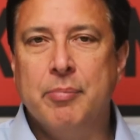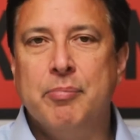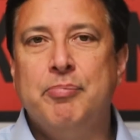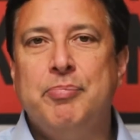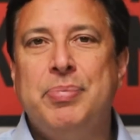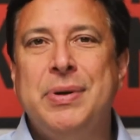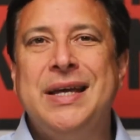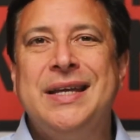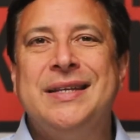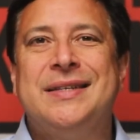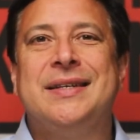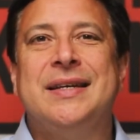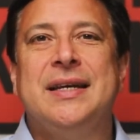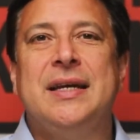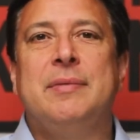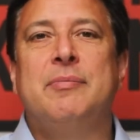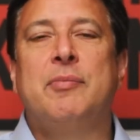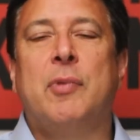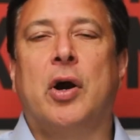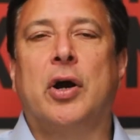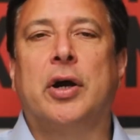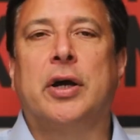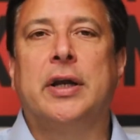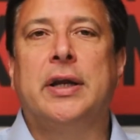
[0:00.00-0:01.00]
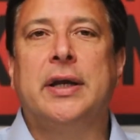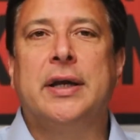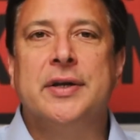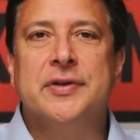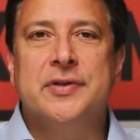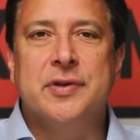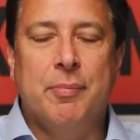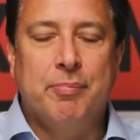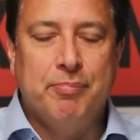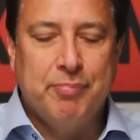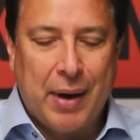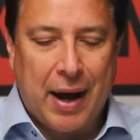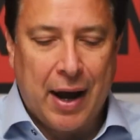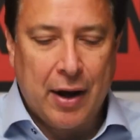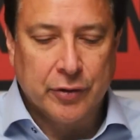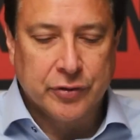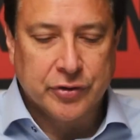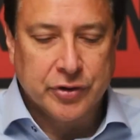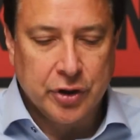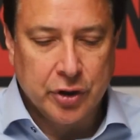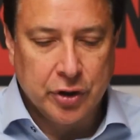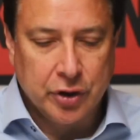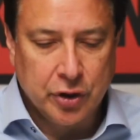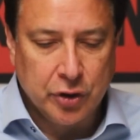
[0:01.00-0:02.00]
B2E marketing is
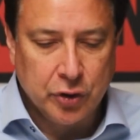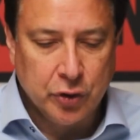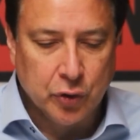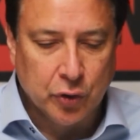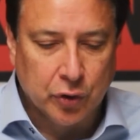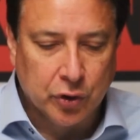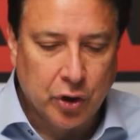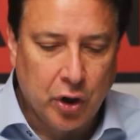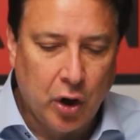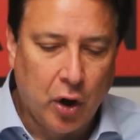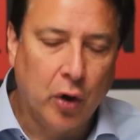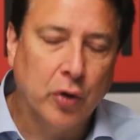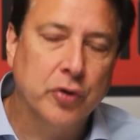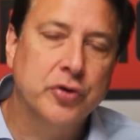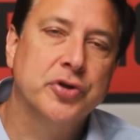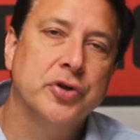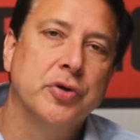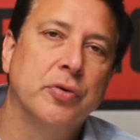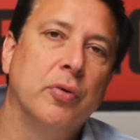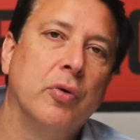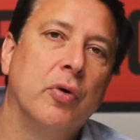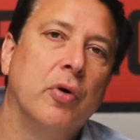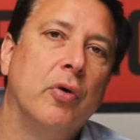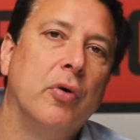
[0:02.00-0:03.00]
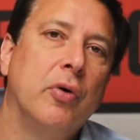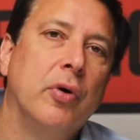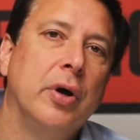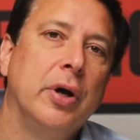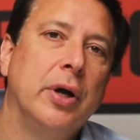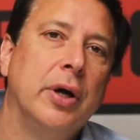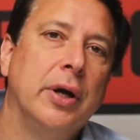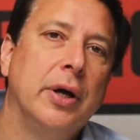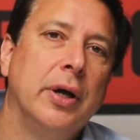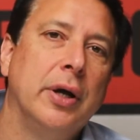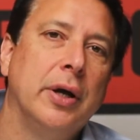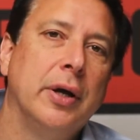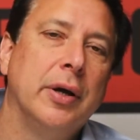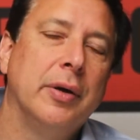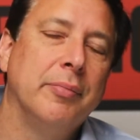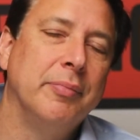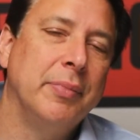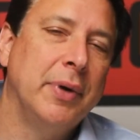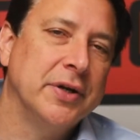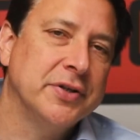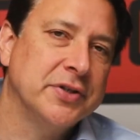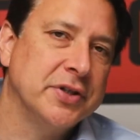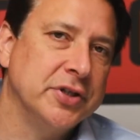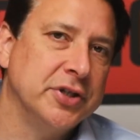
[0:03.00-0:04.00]
about your cultural
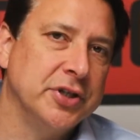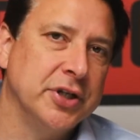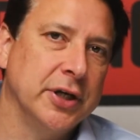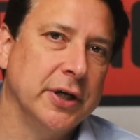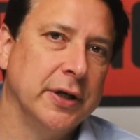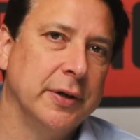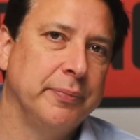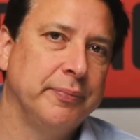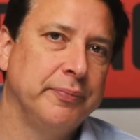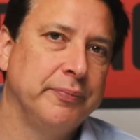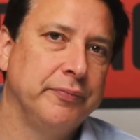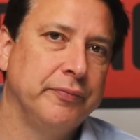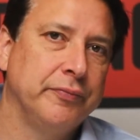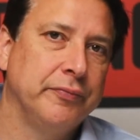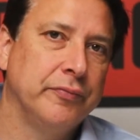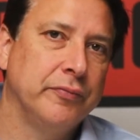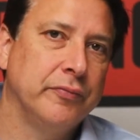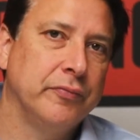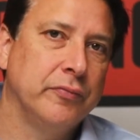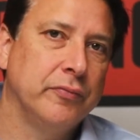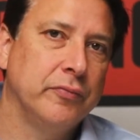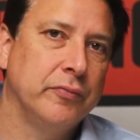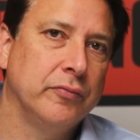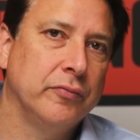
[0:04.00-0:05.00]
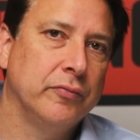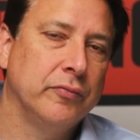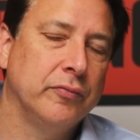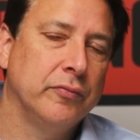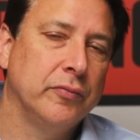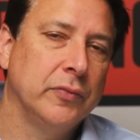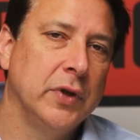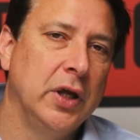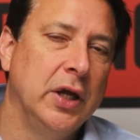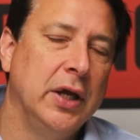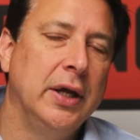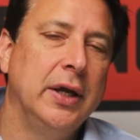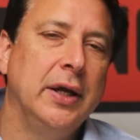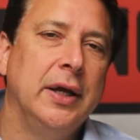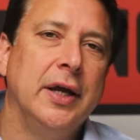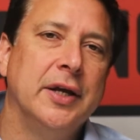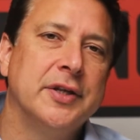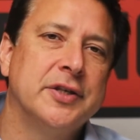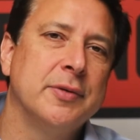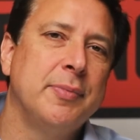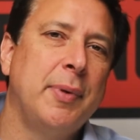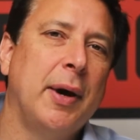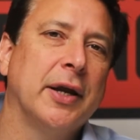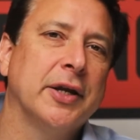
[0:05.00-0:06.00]
messaging.
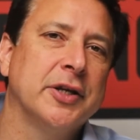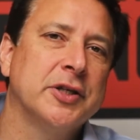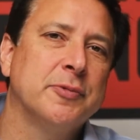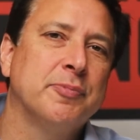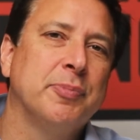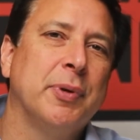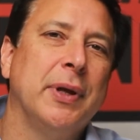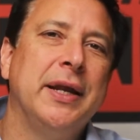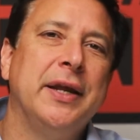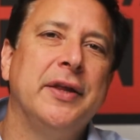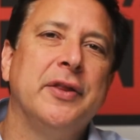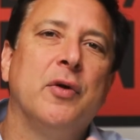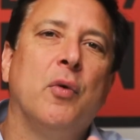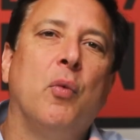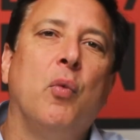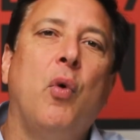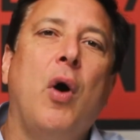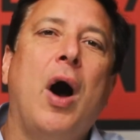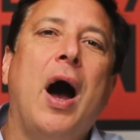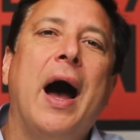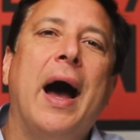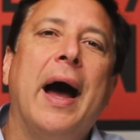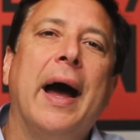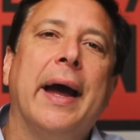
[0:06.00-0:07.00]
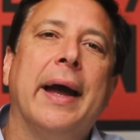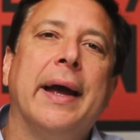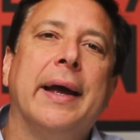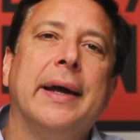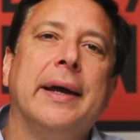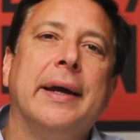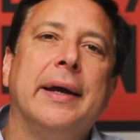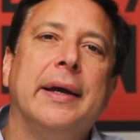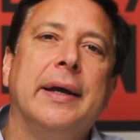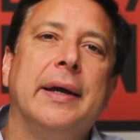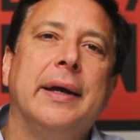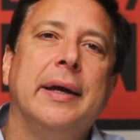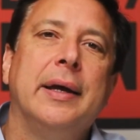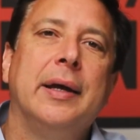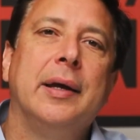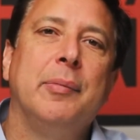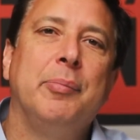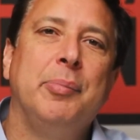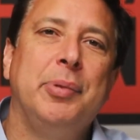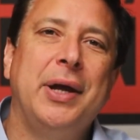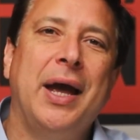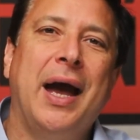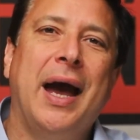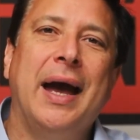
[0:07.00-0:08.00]
It's about explaining the why
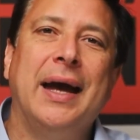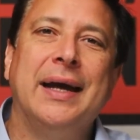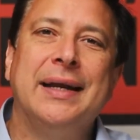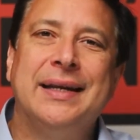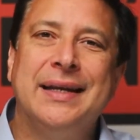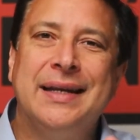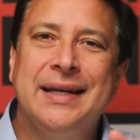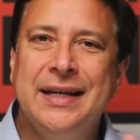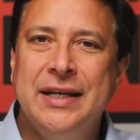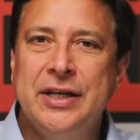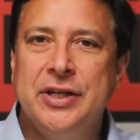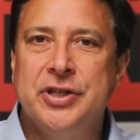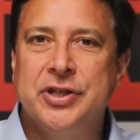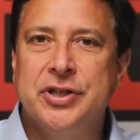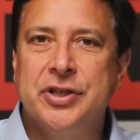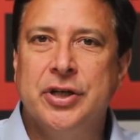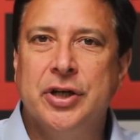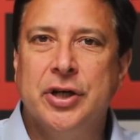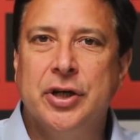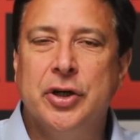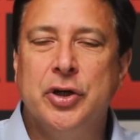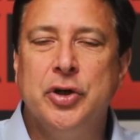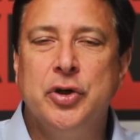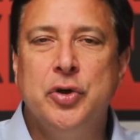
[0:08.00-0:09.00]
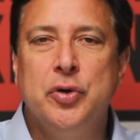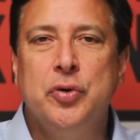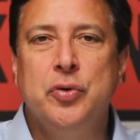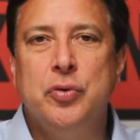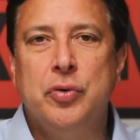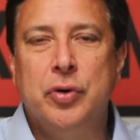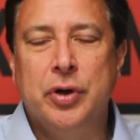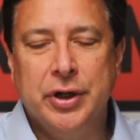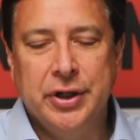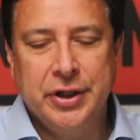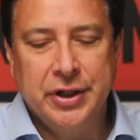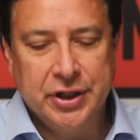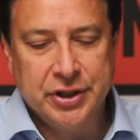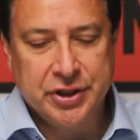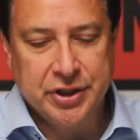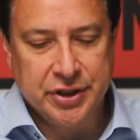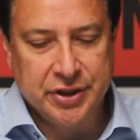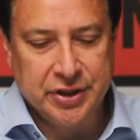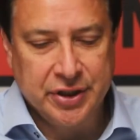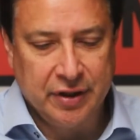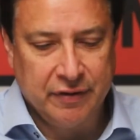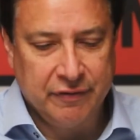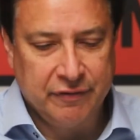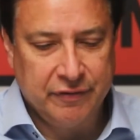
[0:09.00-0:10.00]
behind each new
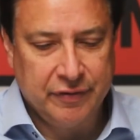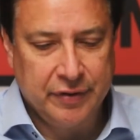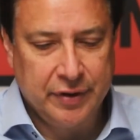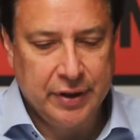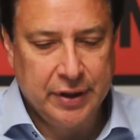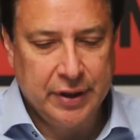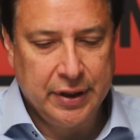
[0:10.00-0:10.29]
initiative.